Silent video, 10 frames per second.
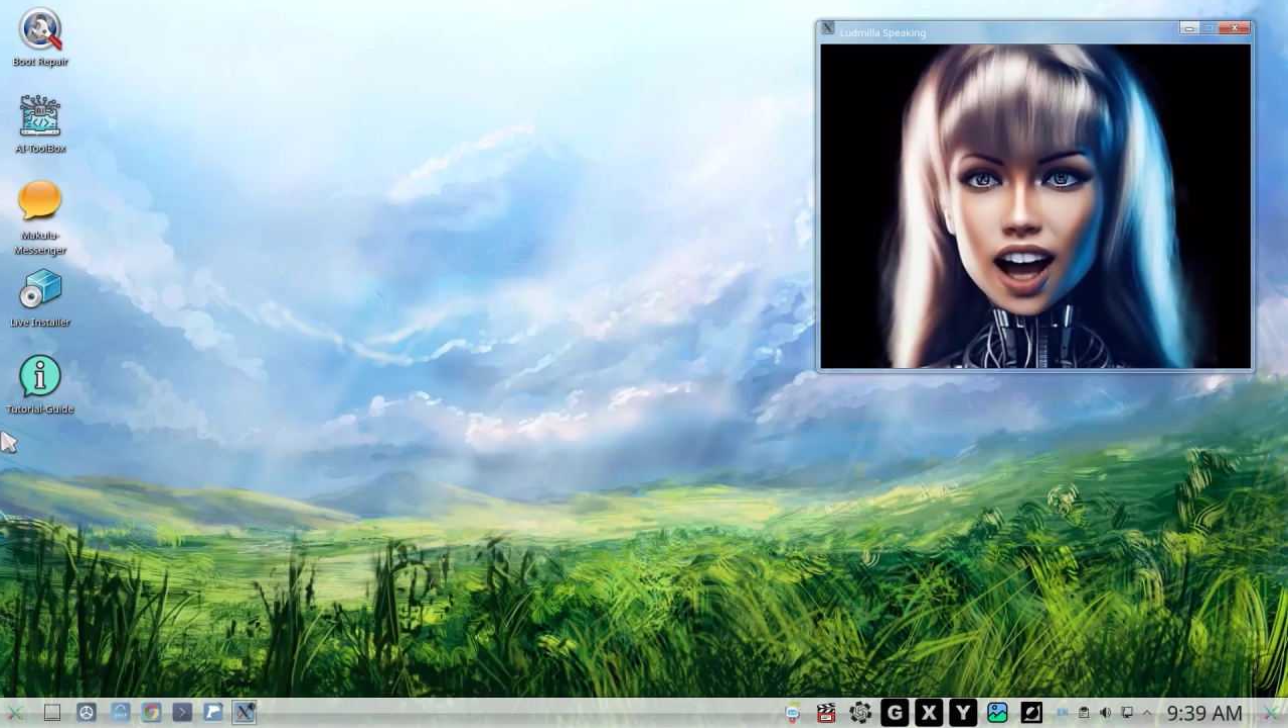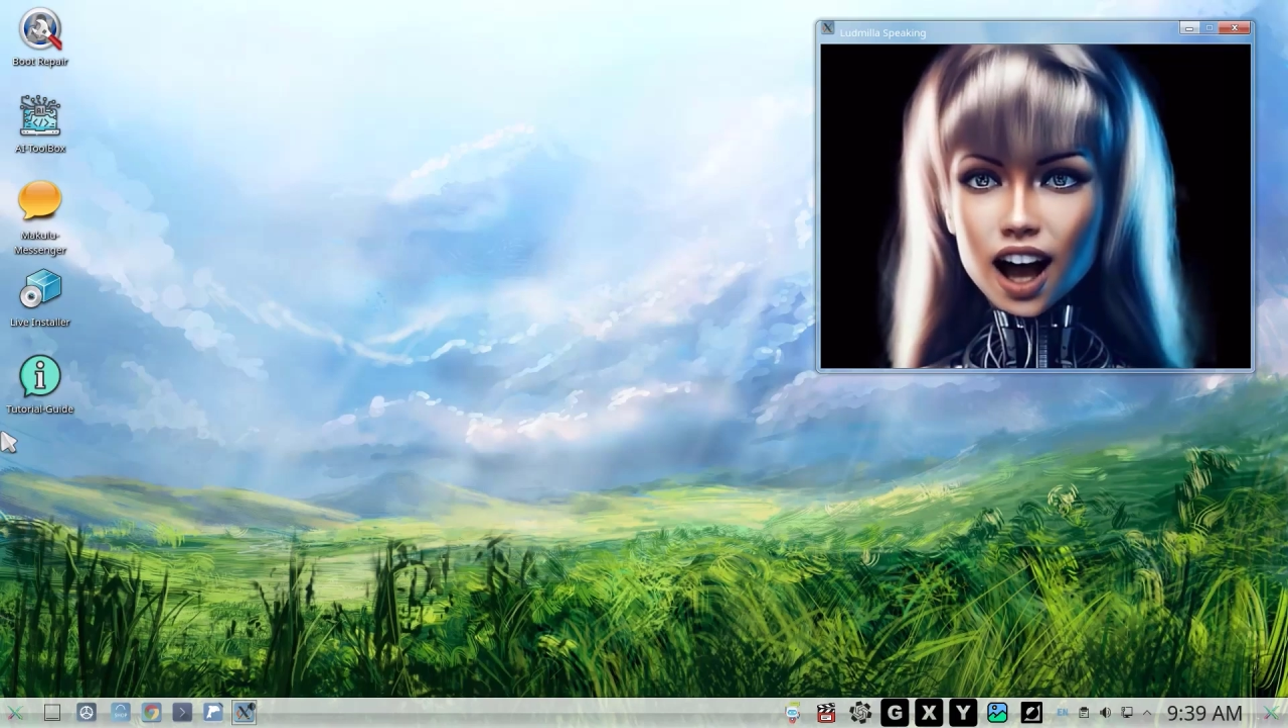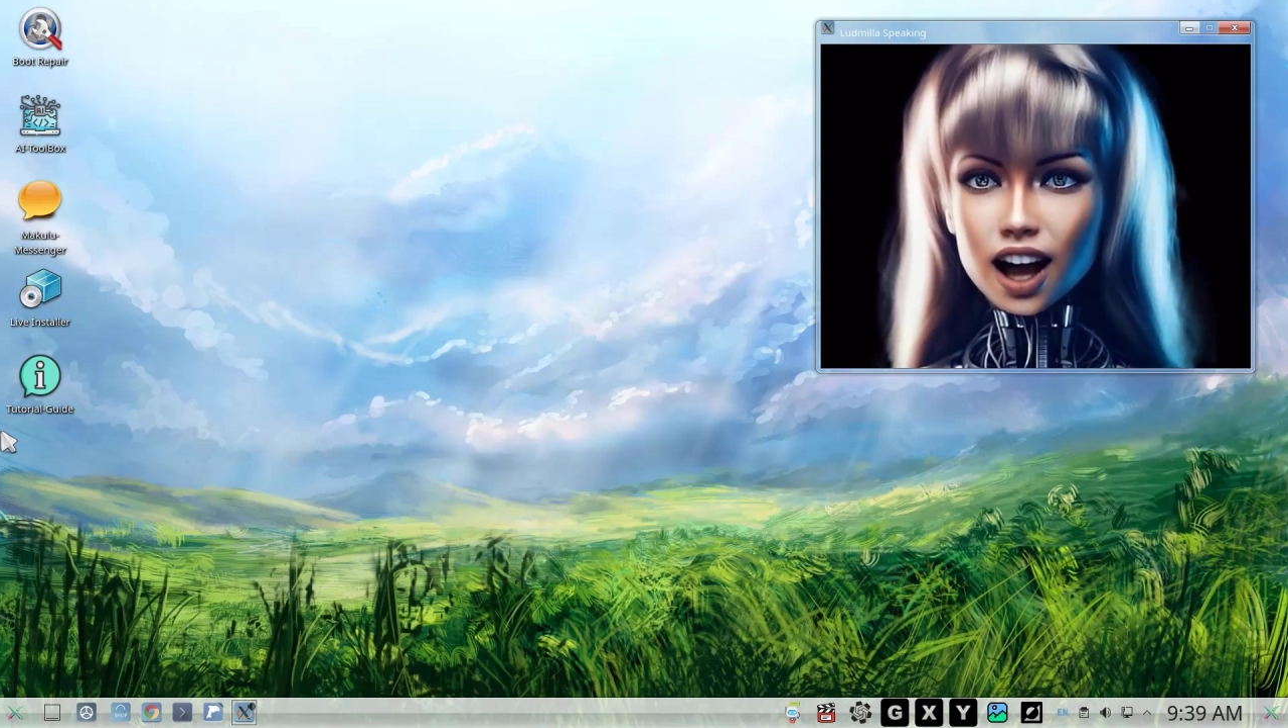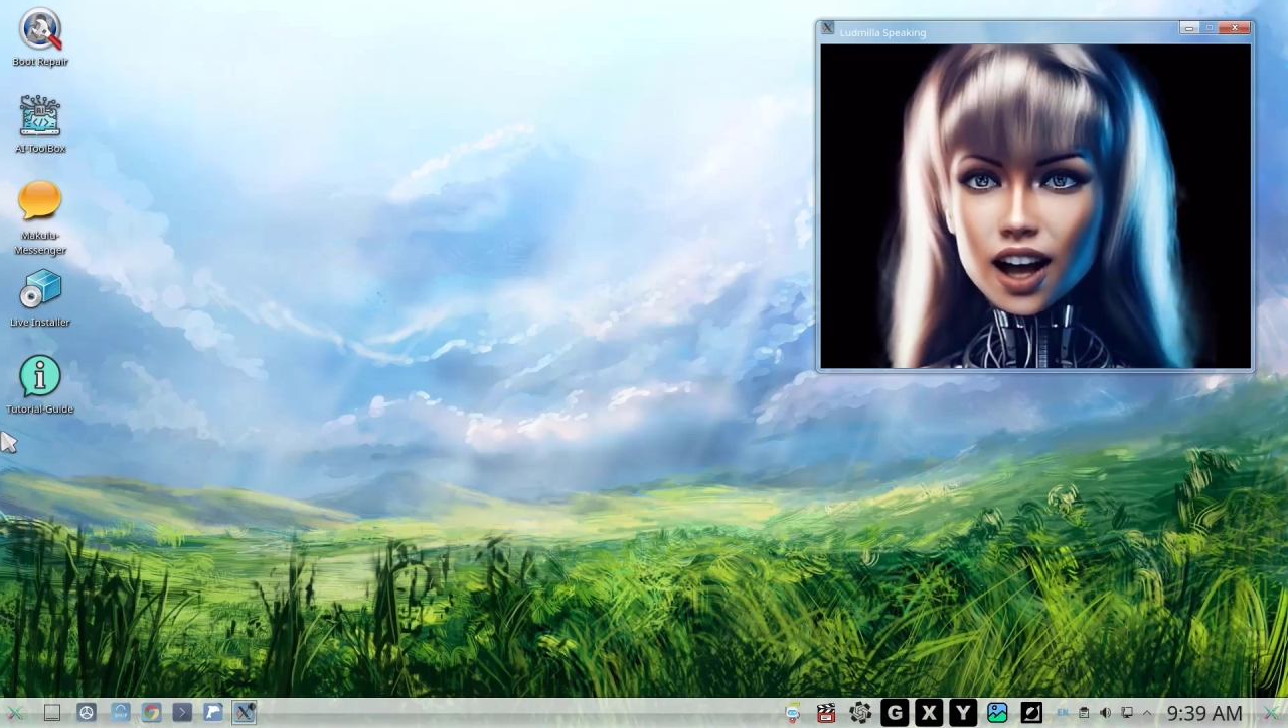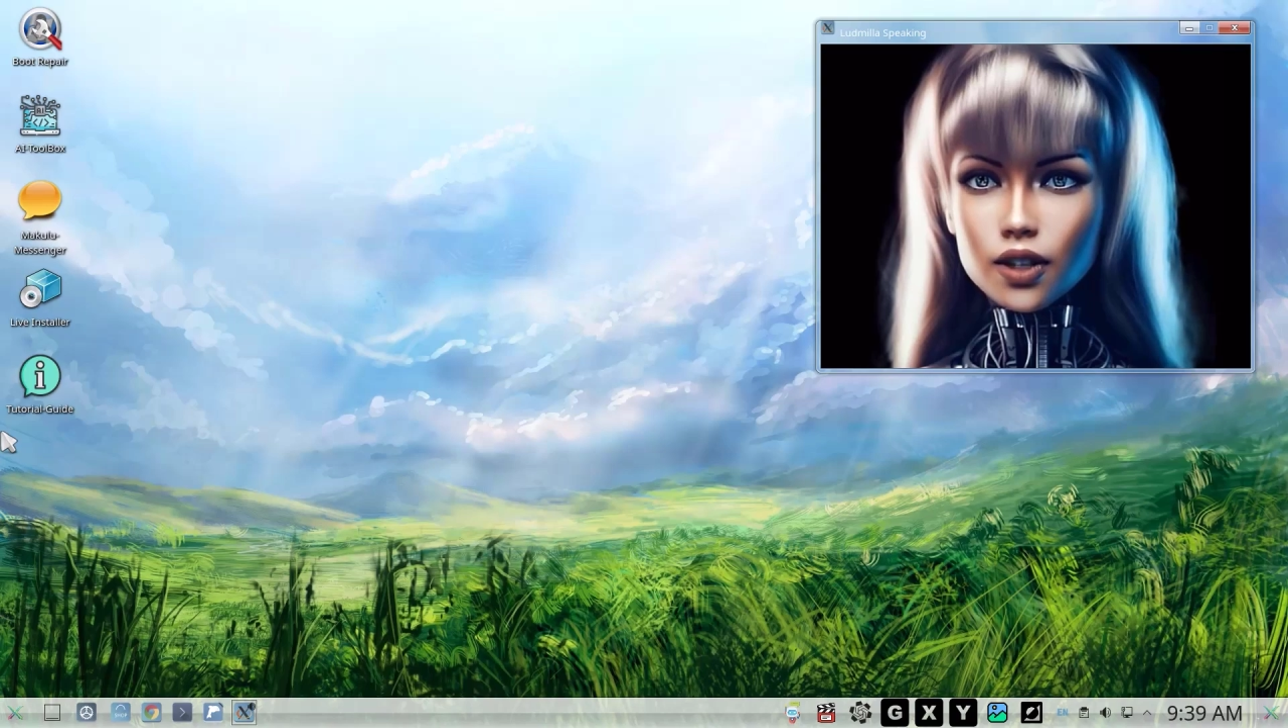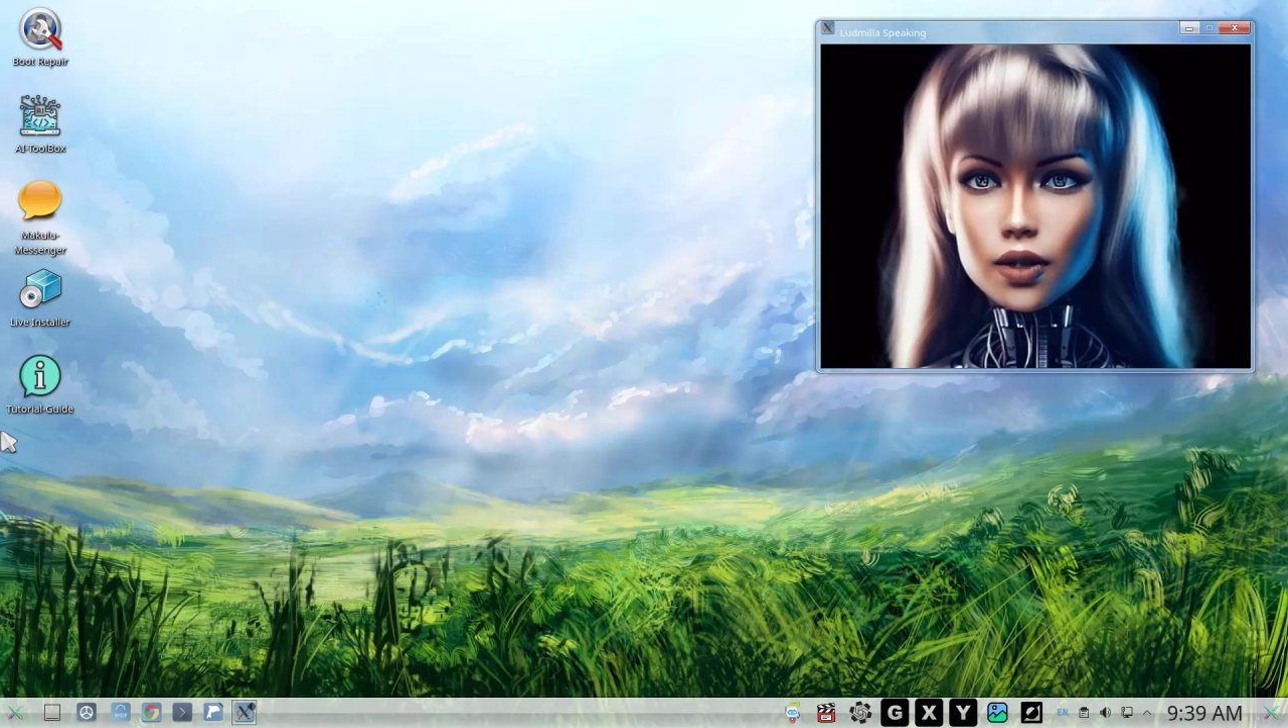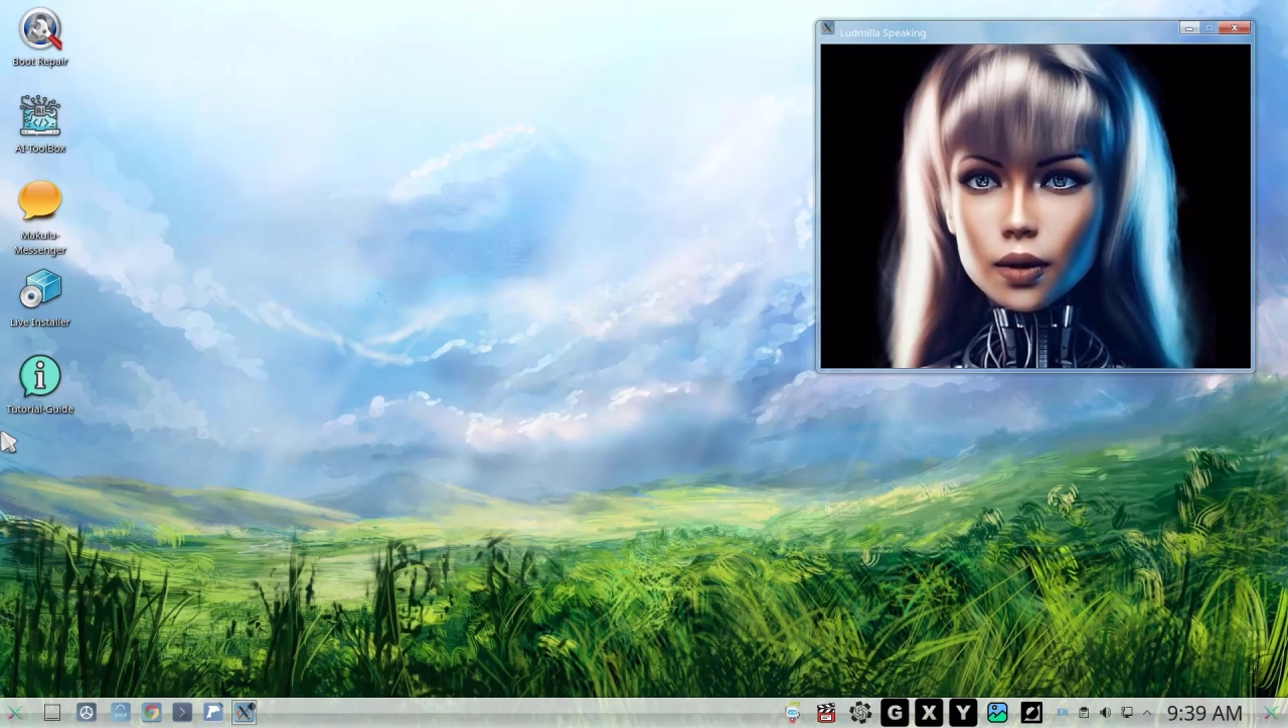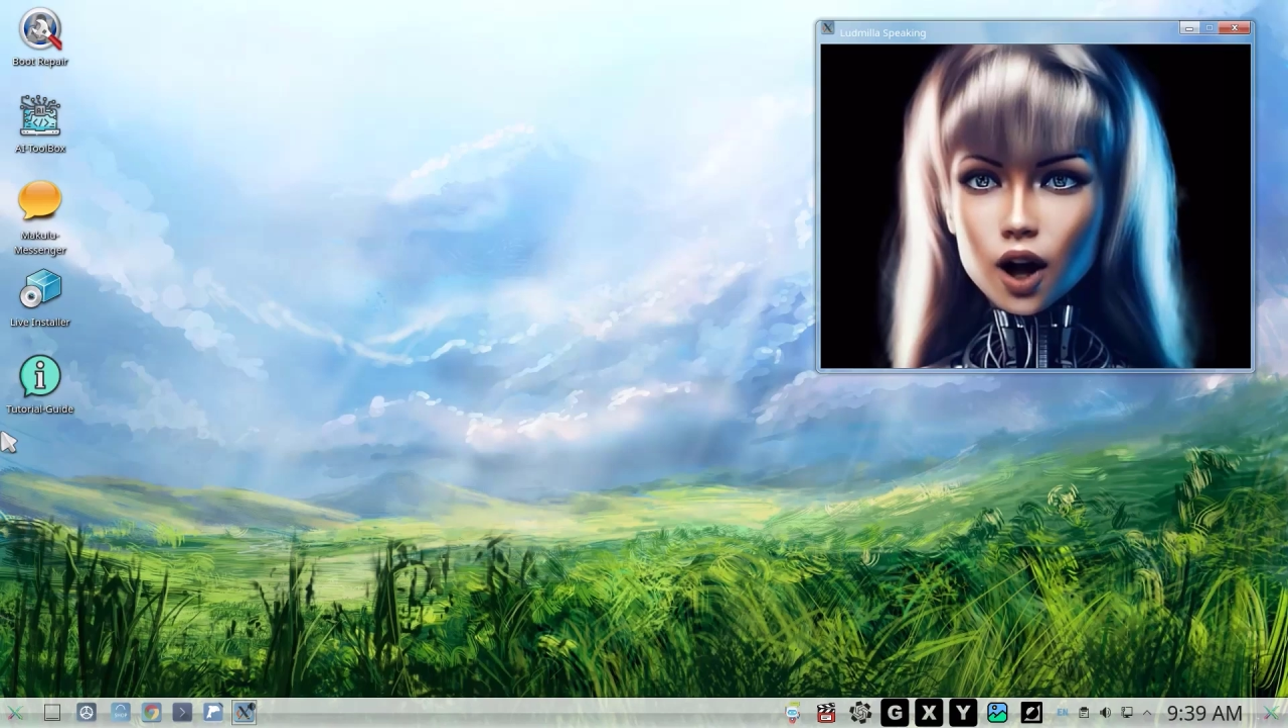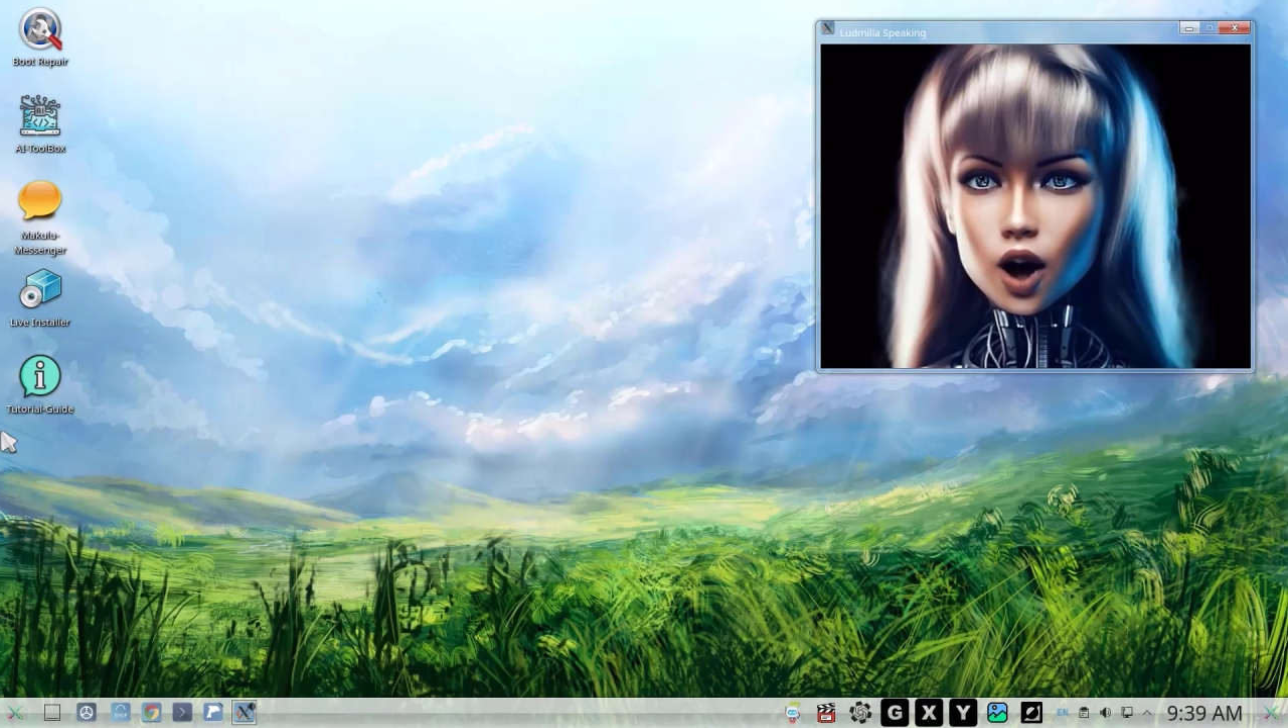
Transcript: but you're right in